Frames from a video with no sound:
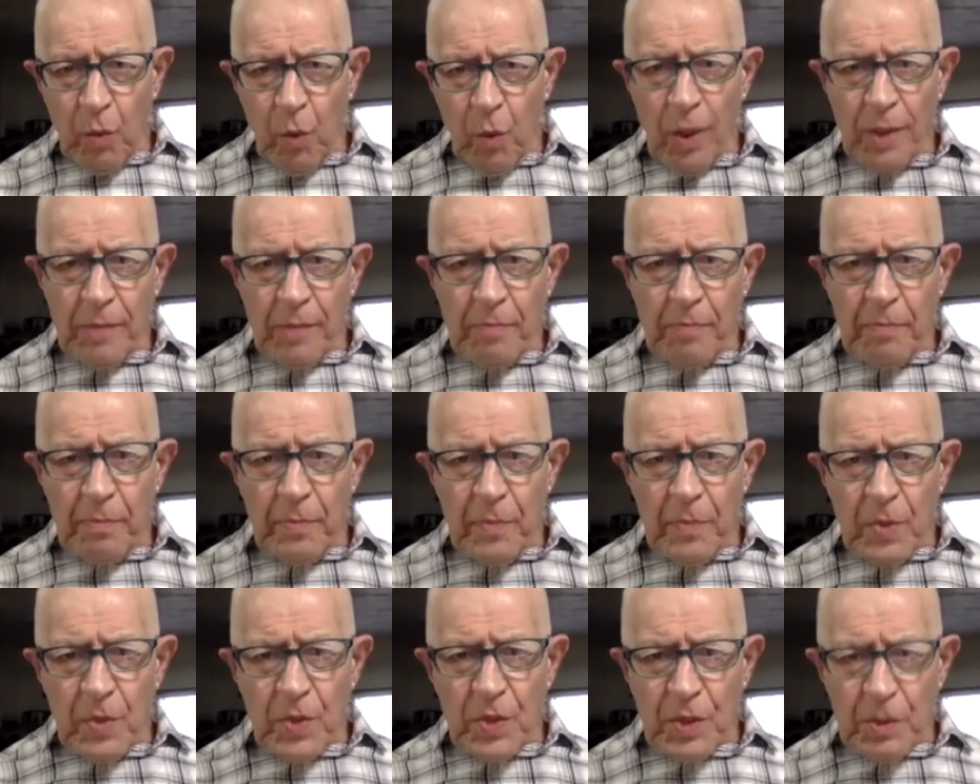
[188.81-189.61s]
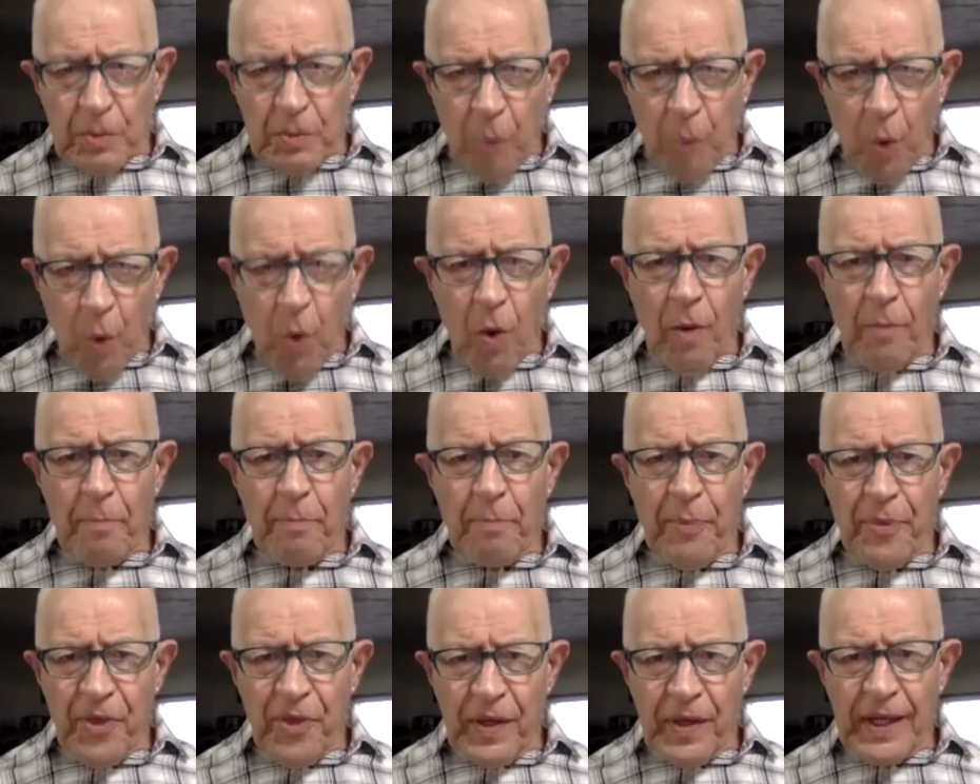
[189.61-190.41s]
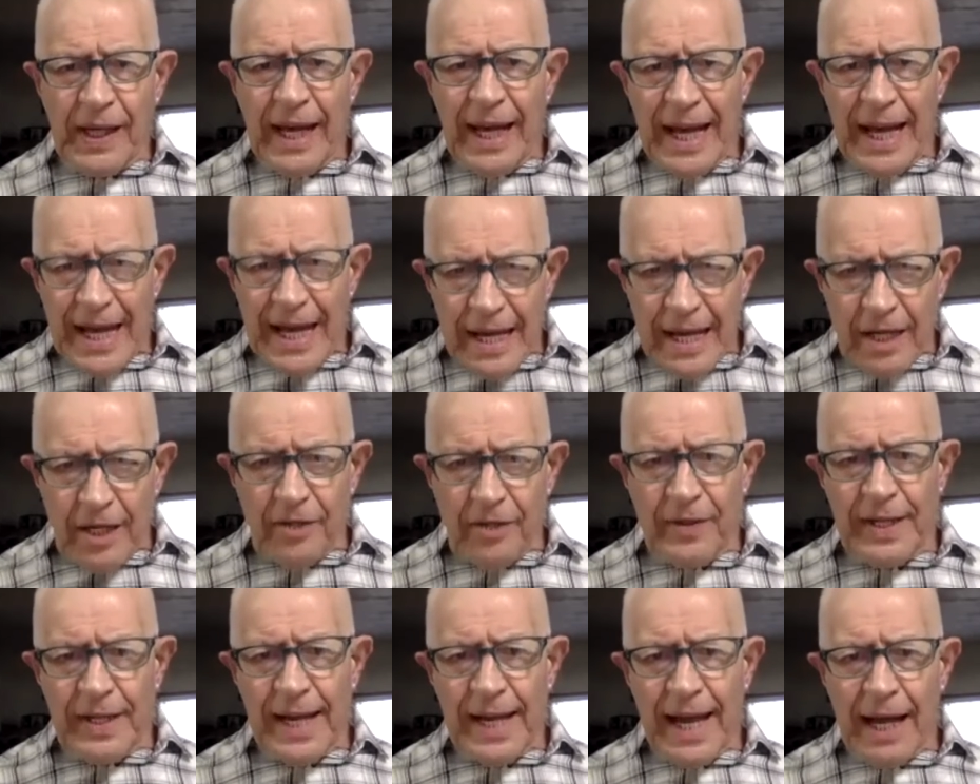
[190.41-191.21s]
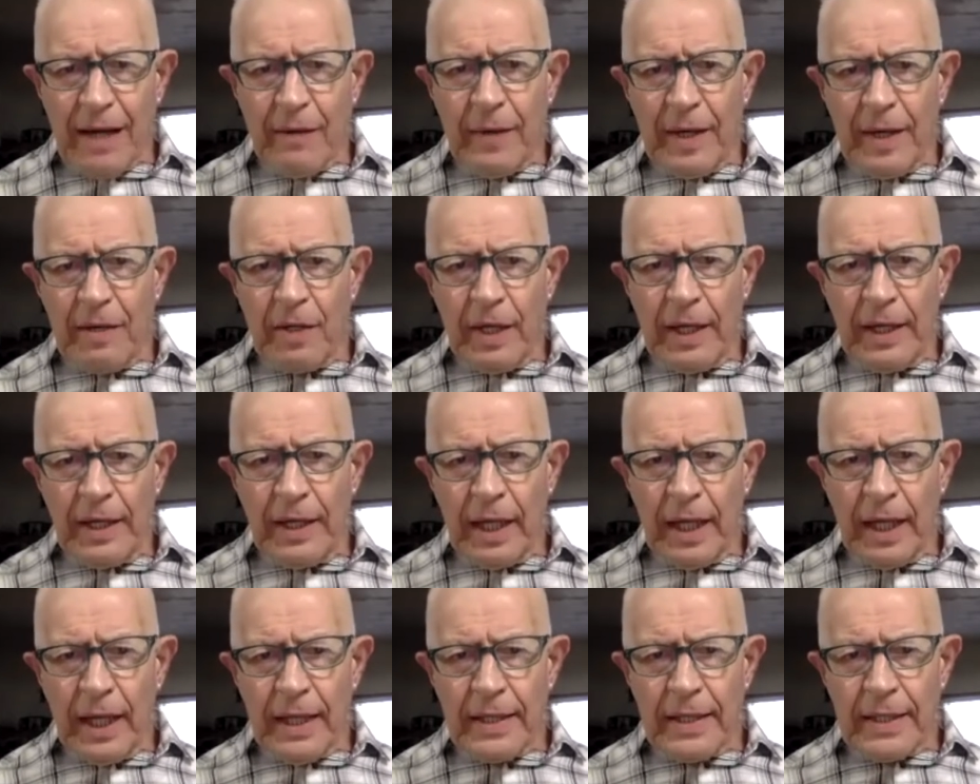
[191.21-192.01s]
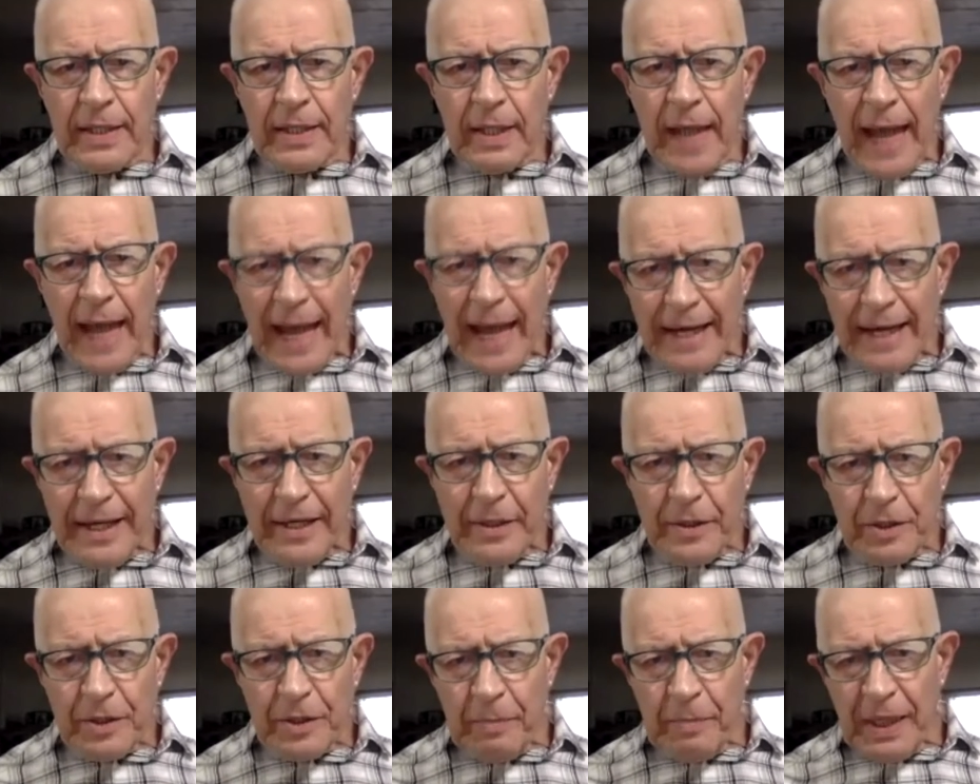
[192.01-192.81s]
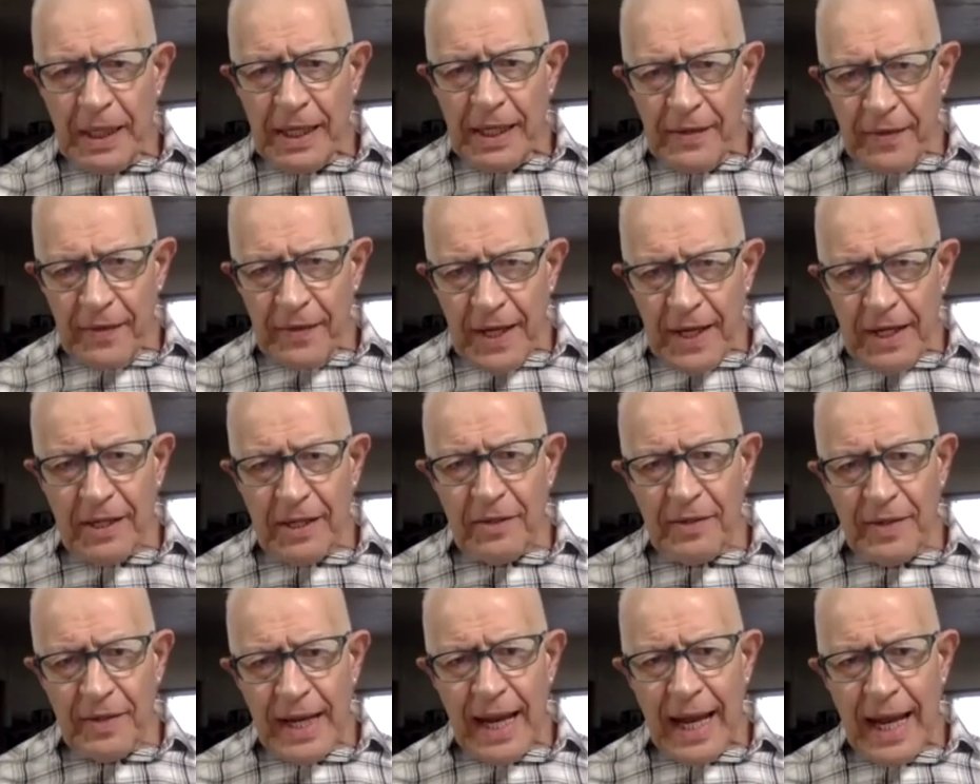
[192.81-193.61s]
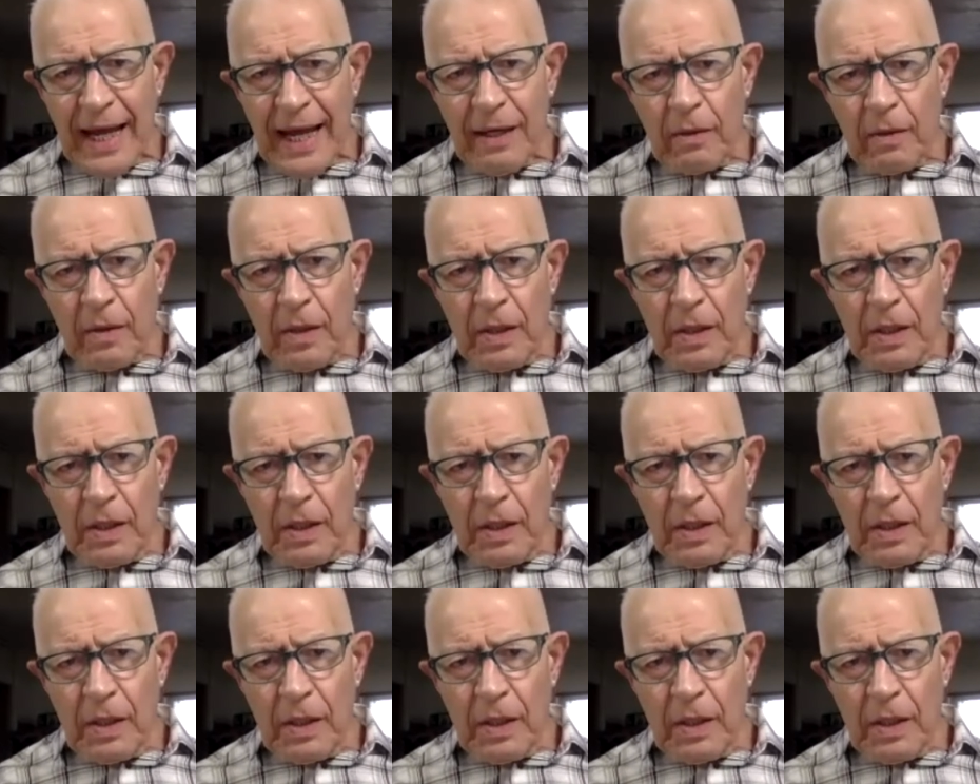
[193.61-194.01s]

one small thing here and now. It anchors me in the here and now